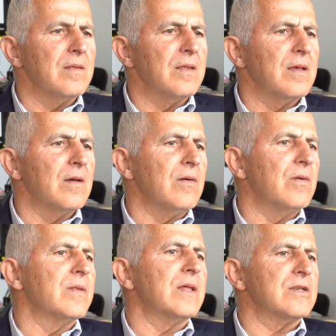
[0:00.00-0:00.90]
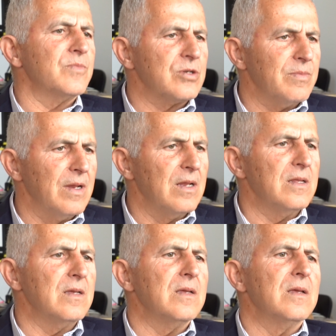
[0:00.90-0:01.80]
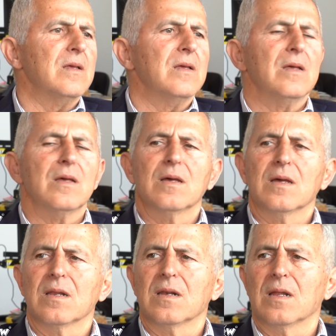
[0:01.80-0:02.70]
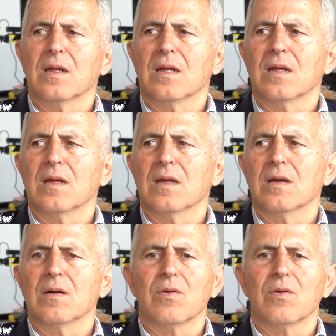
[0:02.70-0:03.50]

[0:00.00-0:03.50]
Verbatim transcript: the, all the responsibility and uh,